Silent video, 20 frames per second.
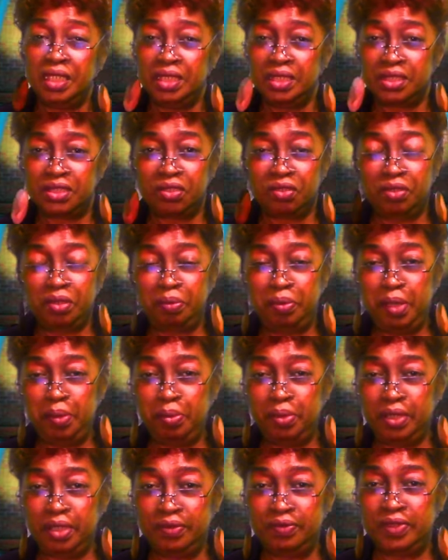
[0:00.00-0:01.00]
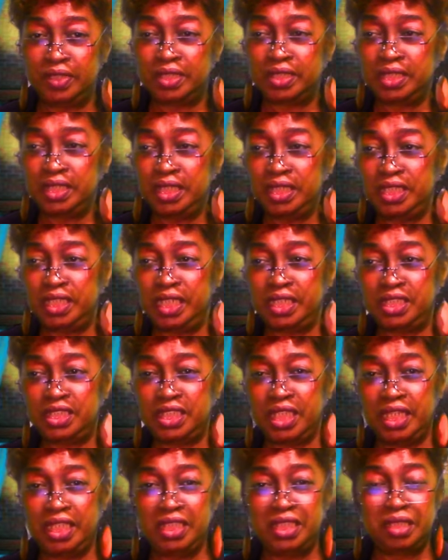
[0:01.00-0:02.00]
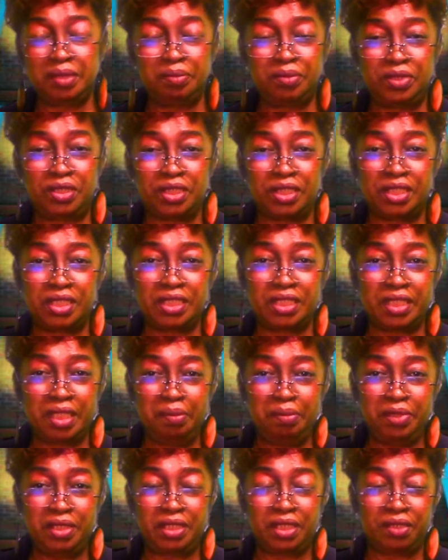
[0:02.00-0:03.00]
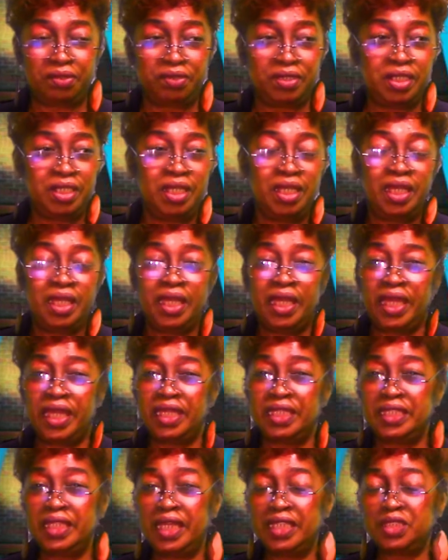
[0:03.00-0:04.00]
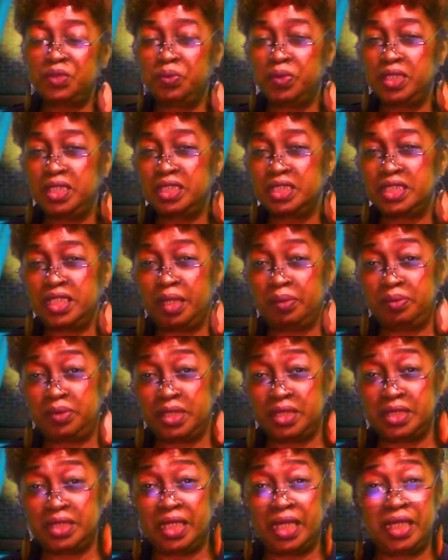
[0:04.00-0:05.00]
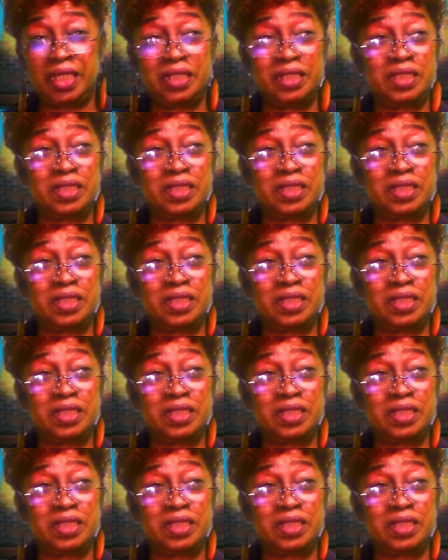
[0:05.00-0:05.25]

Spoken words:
So the people of the city, they changed him to the cemetery, and that's where he slept at night.